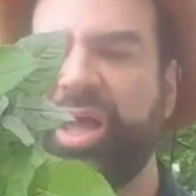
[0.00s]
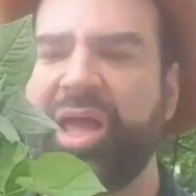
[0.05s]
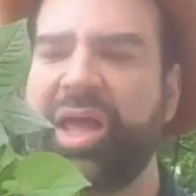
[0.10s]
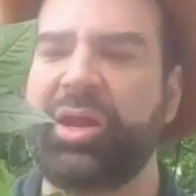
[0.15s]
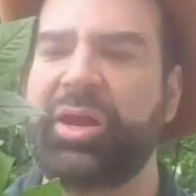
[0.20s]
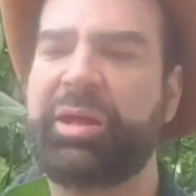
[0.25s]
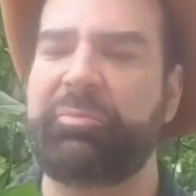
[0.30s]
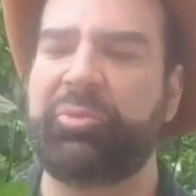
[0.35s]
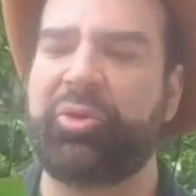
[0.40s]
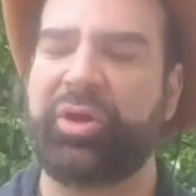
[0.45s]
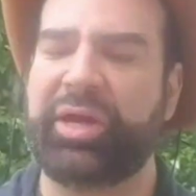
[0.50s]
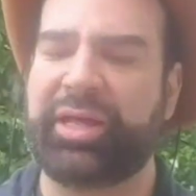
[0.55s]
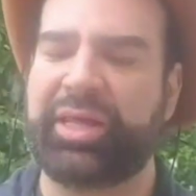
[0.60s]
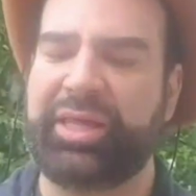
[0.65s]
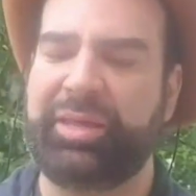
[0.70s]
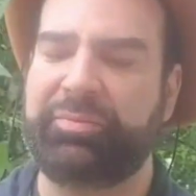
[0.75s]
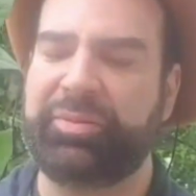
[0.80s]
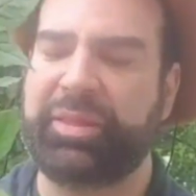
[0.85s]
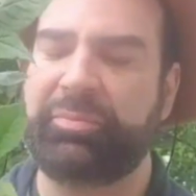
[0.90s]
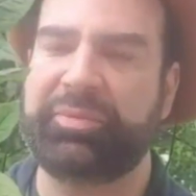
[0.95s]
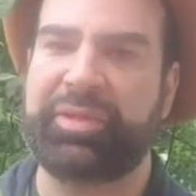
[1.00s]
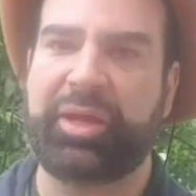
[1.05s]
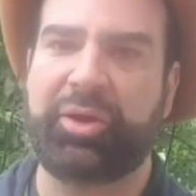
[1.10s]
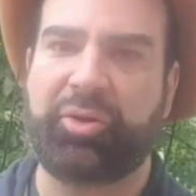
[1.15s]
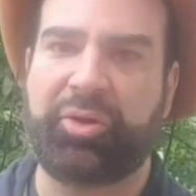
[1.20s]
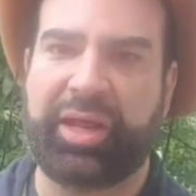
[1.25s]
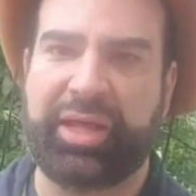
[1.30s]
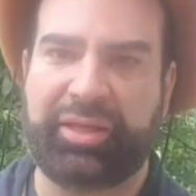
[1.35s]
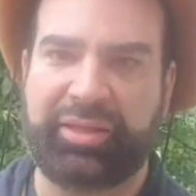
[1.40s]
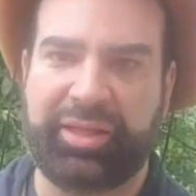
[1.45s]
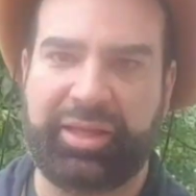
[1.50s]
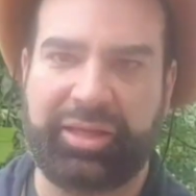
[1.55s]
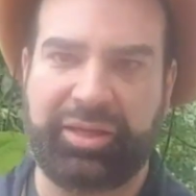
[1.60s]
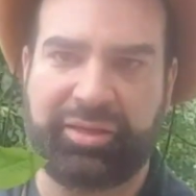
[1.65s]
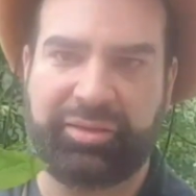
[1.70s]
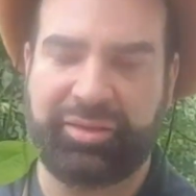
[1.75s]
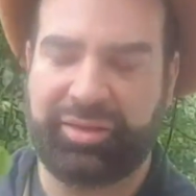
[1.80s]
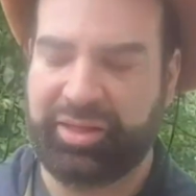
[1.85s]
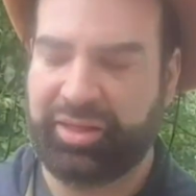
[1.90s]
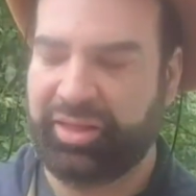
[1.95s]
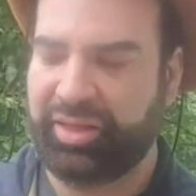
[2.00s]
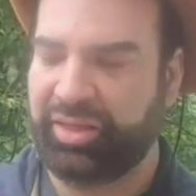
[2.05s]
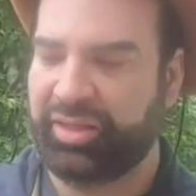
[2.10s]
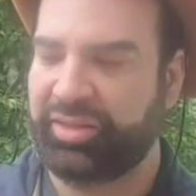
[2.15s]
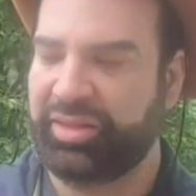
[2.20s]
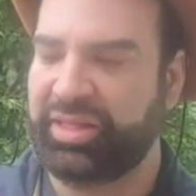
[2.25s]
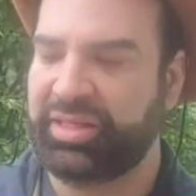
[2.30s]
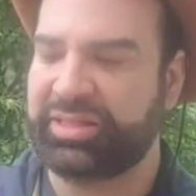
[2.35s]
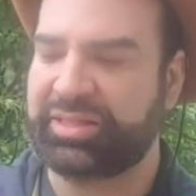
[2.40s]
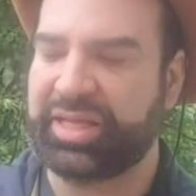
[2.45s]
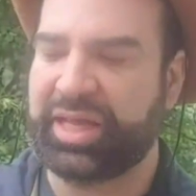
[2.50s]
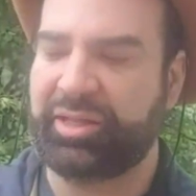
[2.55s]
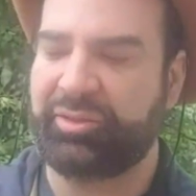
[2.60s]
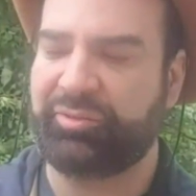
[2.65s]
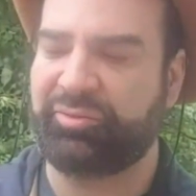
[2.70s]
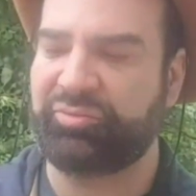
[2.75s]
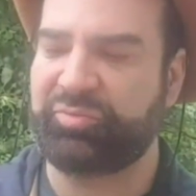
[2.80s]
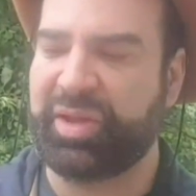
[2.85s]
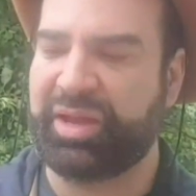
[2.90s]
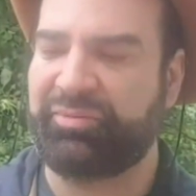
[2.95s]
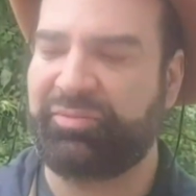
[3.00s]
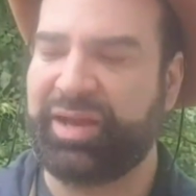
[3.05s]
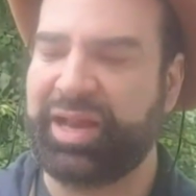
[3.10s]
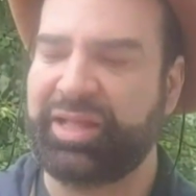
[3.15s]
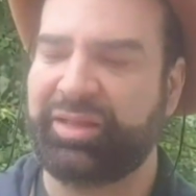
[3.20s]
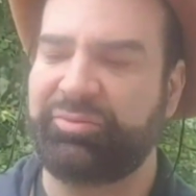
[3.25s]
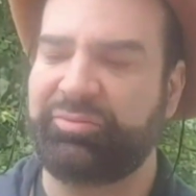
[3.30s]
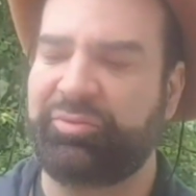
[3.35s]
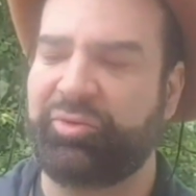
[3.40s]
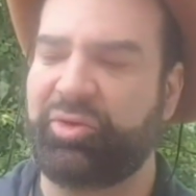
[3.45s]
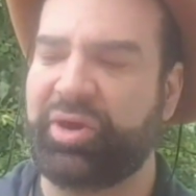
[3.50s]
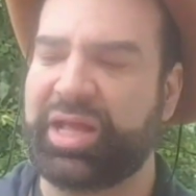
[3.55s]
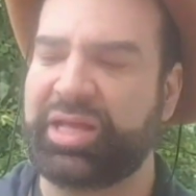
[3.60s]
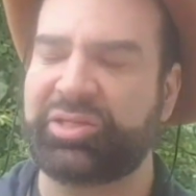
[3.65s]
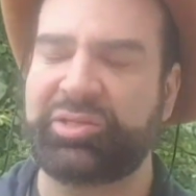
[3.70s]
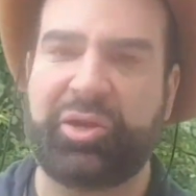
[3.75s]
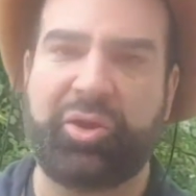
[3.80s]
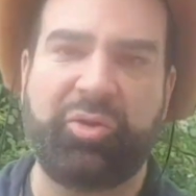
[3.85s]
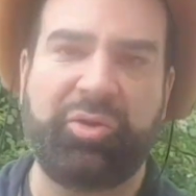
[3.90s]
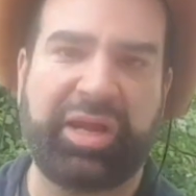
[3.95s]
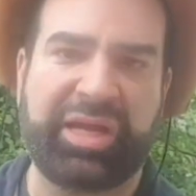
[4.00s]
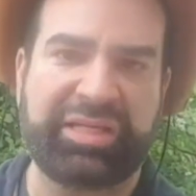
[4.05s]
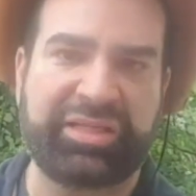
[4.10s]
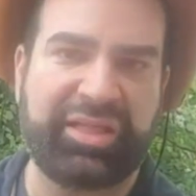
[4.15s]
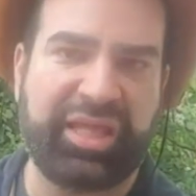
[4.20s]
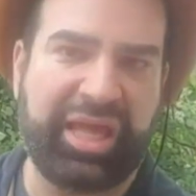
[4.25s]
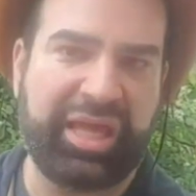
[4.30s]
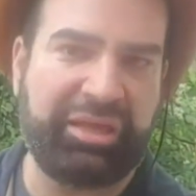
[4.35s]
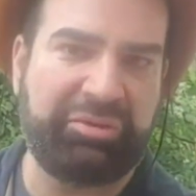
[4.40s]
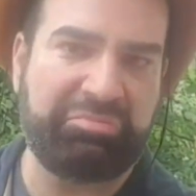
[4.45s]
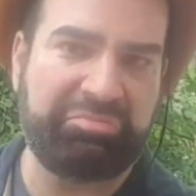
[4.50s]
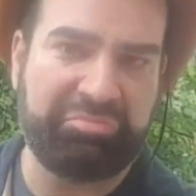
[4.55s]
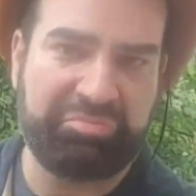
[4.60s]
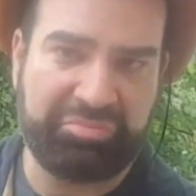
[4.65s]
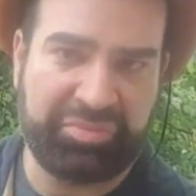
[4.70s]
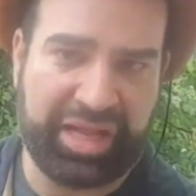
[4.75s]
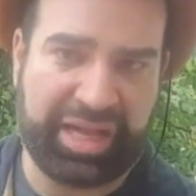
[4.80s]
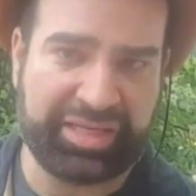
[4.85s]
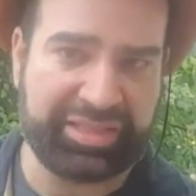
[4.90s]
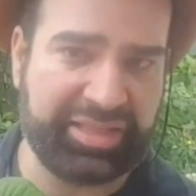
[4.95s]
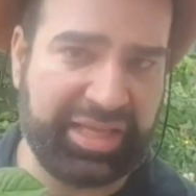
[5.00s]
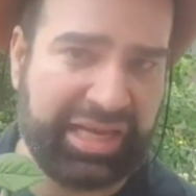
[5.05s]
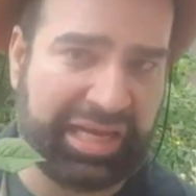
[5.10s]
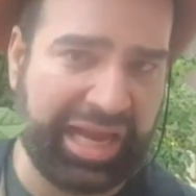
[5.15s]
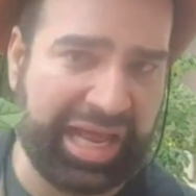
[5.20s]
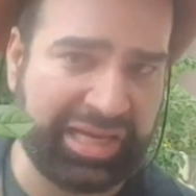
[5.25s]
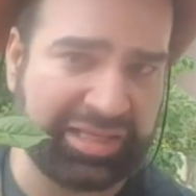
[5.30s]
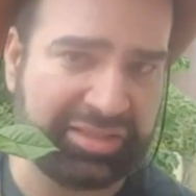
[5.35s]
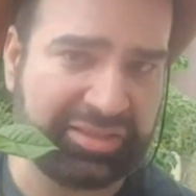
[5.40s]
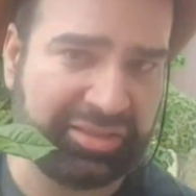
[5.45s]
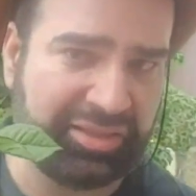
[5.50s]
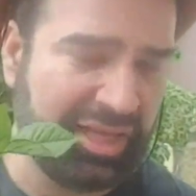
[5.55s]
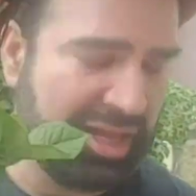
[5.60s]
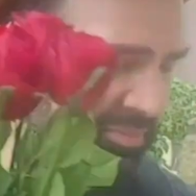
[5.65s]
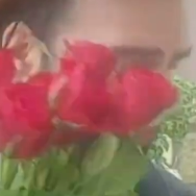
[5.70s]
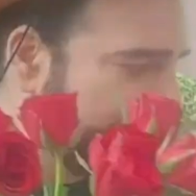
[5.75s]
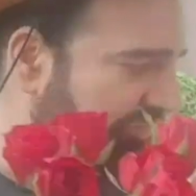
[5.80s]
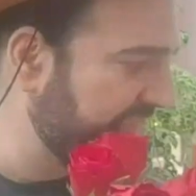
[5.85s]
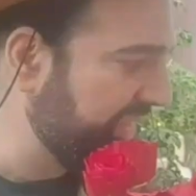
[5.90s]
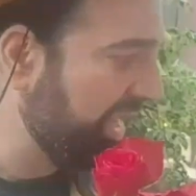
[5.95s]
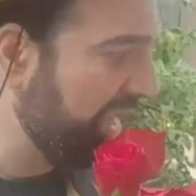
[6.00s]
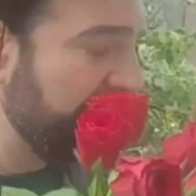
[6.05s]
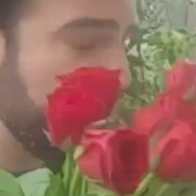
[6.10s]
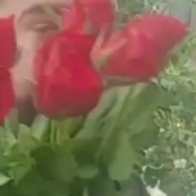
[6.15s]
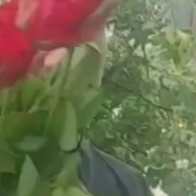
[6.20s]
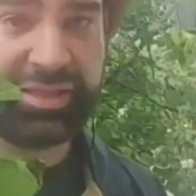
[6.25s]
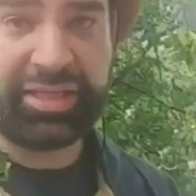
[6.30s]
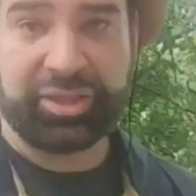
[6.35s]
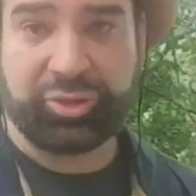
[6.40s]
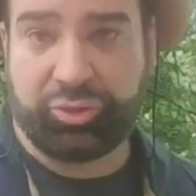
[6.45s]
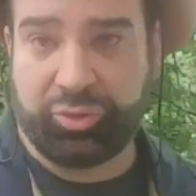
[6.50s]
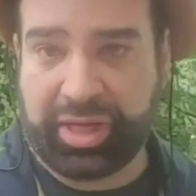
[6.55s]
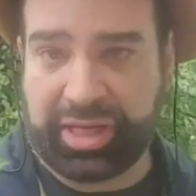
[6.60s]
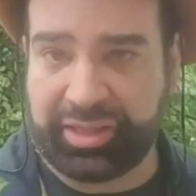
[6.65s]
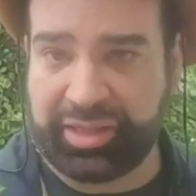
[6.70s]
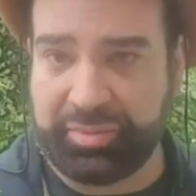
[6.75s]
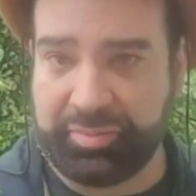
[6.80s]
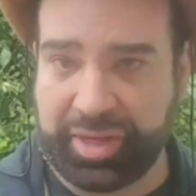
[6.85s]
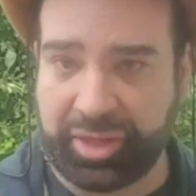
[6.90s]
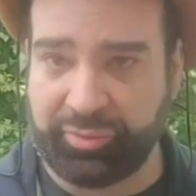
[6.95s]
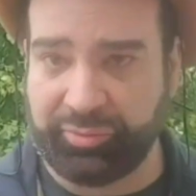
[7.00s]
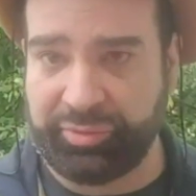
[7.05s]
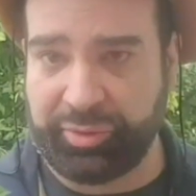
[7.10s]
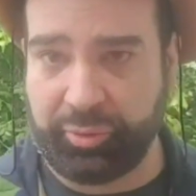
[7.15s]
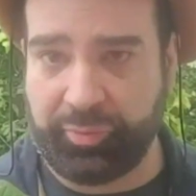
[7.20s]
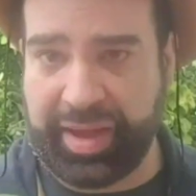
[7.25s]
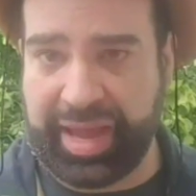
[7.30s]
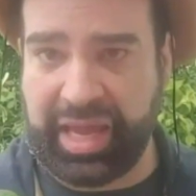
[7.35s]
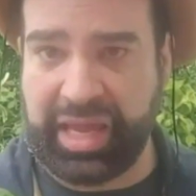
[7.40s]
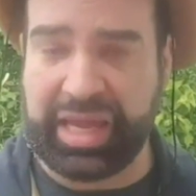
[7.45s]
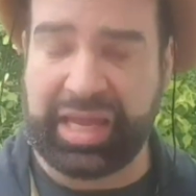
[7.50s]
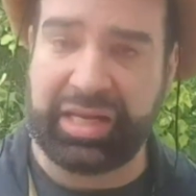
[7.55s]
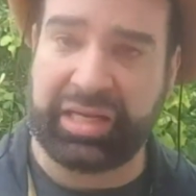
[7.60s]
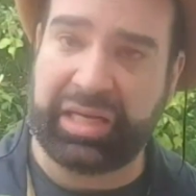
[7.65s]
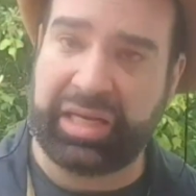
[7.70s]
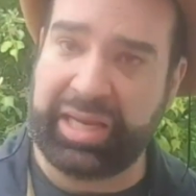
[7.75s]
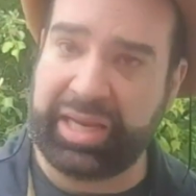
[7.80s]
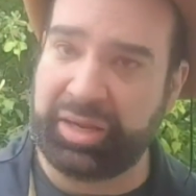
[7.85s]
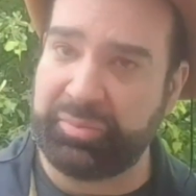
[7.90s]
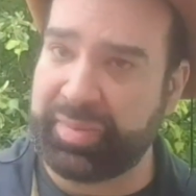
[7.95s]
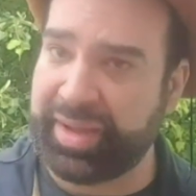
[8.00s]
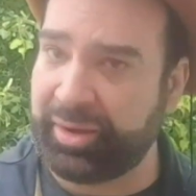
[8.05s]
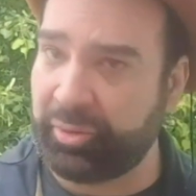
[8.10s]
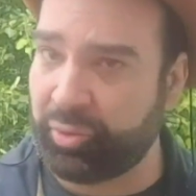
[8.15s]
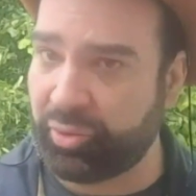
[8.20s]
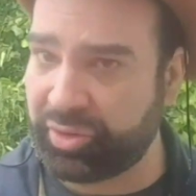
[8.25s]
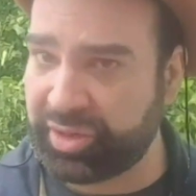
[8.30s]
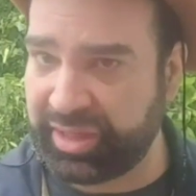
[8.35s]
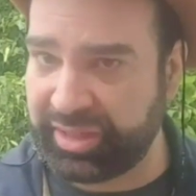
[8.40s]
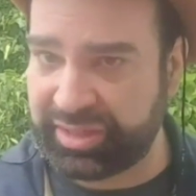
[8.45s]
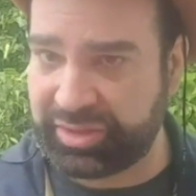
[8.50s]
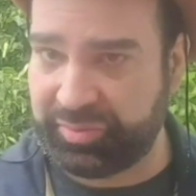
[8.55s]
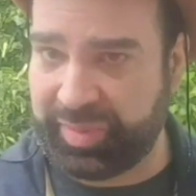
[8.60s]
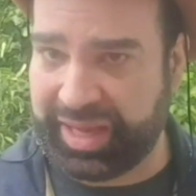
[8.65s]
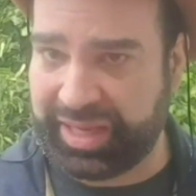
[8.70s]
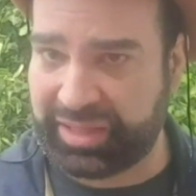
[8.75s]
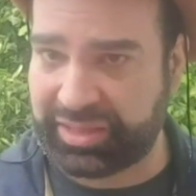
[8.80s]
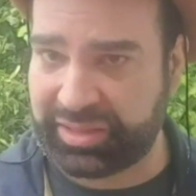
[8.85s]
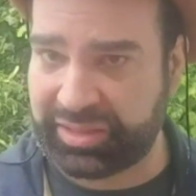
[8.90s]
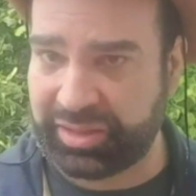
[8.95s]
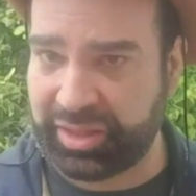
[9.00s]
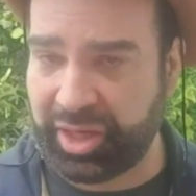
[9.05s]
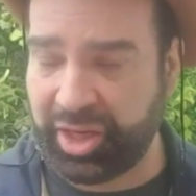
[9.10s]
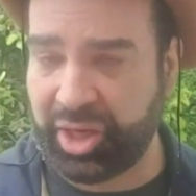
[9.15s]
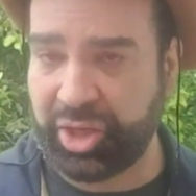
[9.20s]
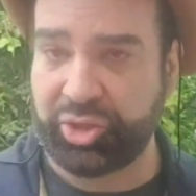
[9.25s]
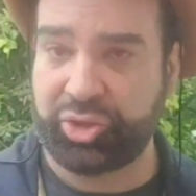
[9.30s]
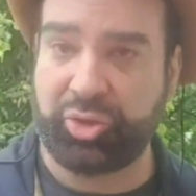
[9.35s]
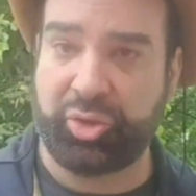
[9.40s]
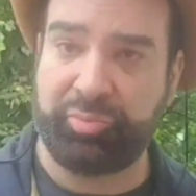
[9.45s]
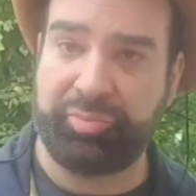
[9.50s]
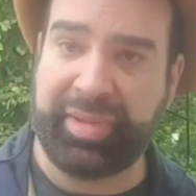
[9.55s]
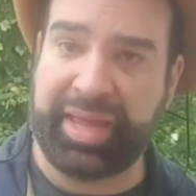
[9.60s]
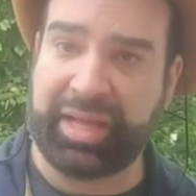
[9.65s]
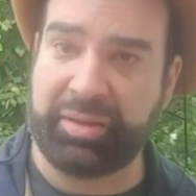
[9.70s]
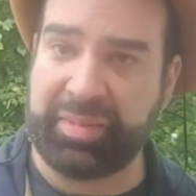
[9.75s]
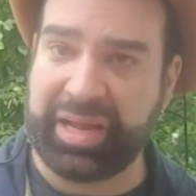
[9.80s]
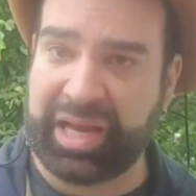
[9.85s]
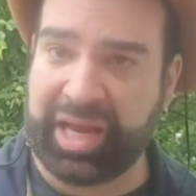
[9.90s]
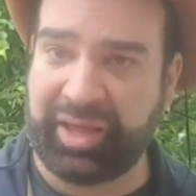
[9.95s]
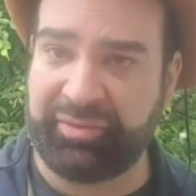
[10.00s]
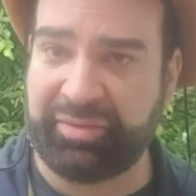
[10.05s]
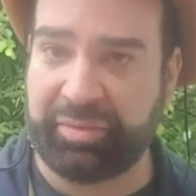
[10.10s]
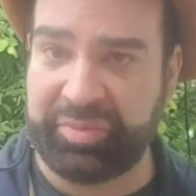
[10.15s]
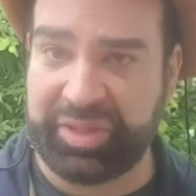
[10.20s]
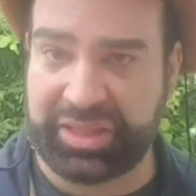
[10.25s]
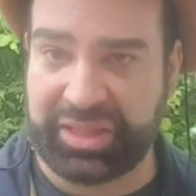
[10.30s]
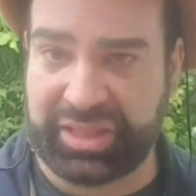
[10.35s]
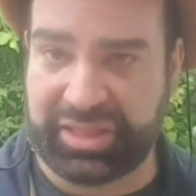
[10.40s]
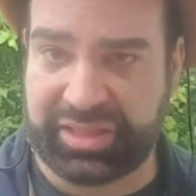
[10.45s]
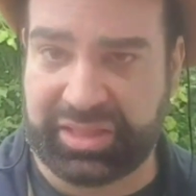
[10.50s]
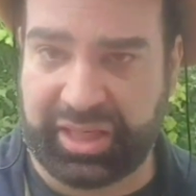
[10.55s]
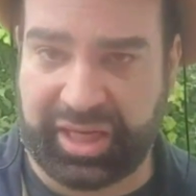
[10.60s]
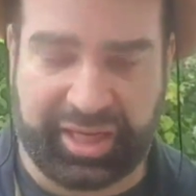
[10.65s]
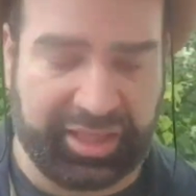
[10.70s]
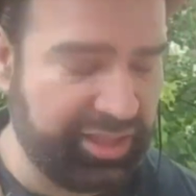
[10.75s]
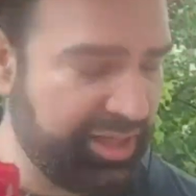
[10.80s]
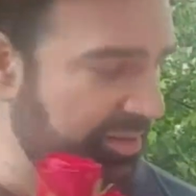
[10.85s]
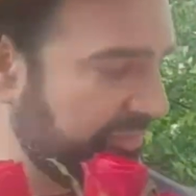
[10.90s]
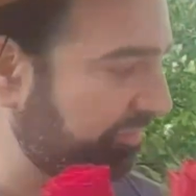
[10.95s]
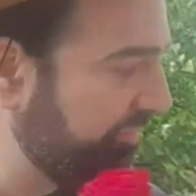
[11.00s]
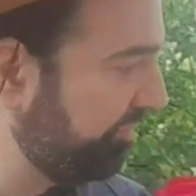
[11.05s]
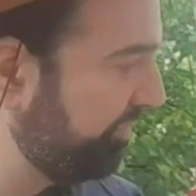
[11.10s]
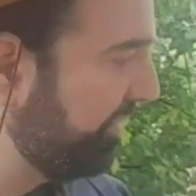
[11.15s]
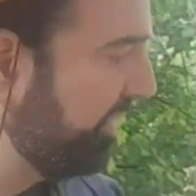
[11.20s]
And I'm gonna keep them decorating the inside of my flat for as long as they last, yeah? Just to get them out of the way and clear my working space. So make my life a bit easier, yeah?